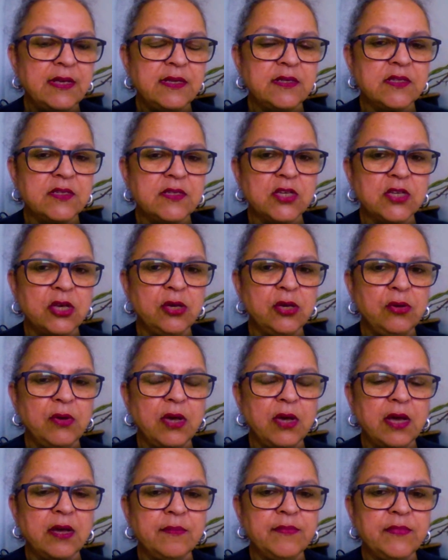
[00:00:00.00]
So
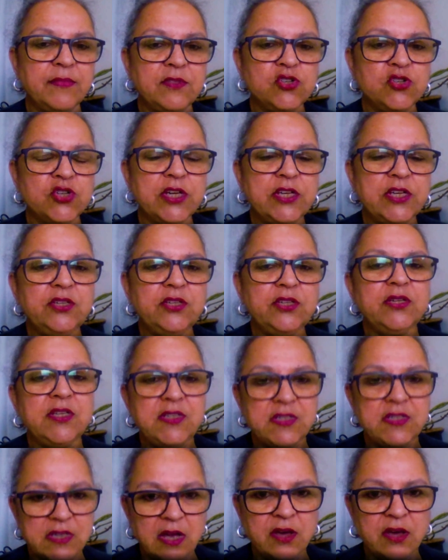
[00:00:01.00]
the trade
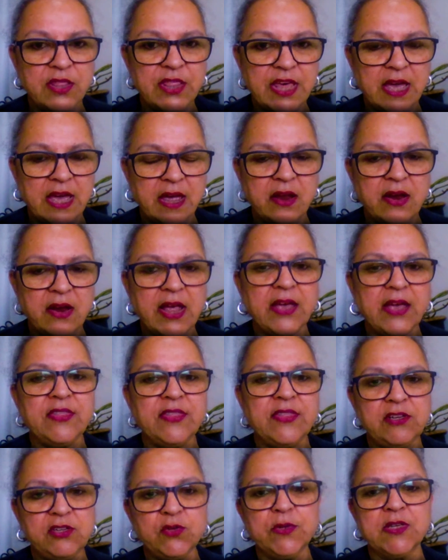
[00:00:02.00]
unions are there and
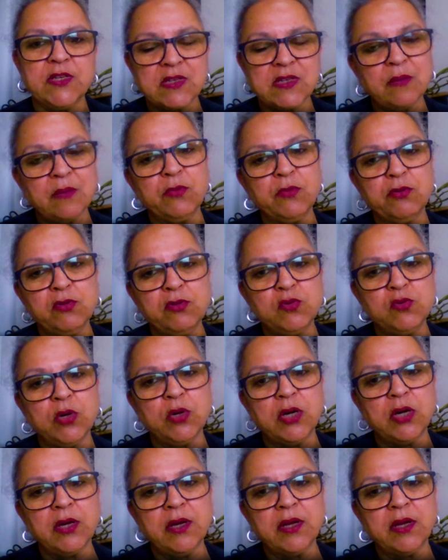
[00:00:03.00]
they're doing some good
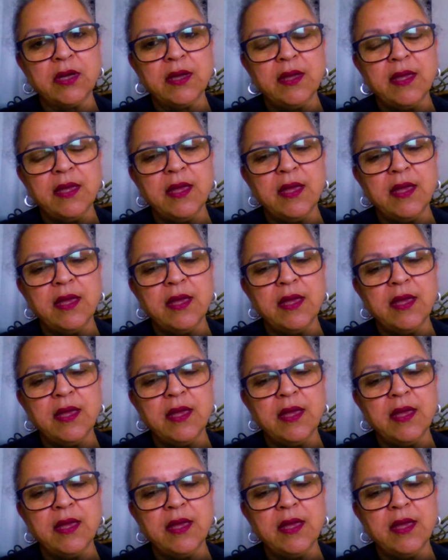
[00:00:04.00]
work.